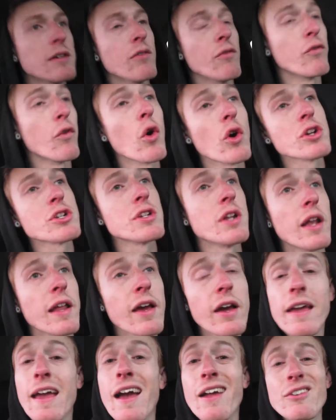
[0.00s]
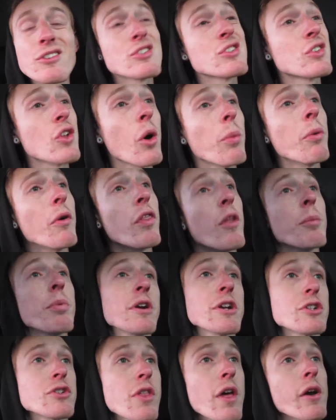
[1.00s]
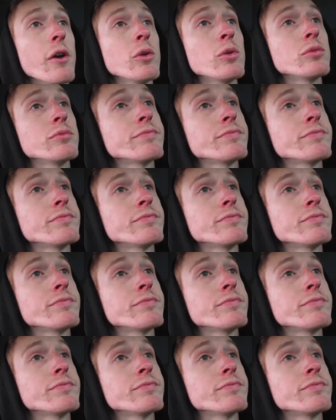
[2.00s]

Unfortunately, I can't just stop on the bridge there.